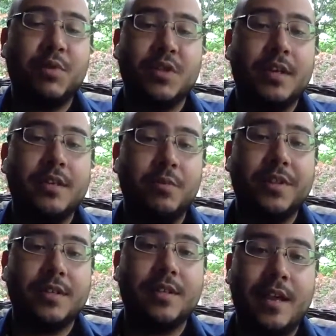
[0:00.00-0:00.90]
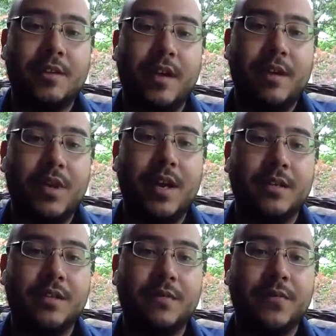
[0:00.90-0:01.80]
presented with a standard API
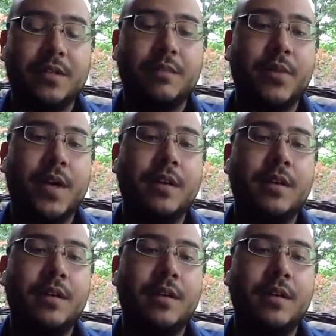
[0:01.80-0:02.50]
surface. But,